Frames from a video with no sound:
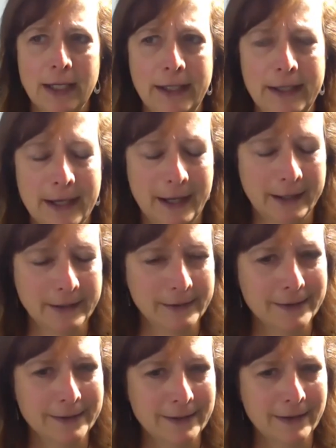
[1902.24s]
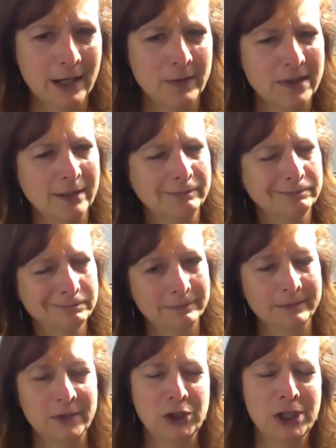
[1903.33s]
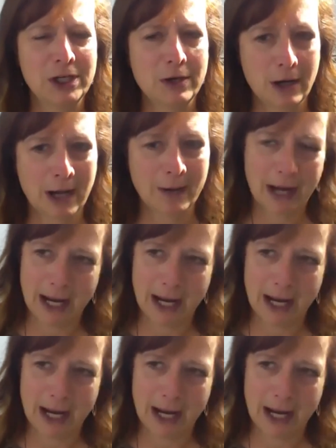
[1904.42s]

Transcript: yes and then i was yep. like hmm she know I,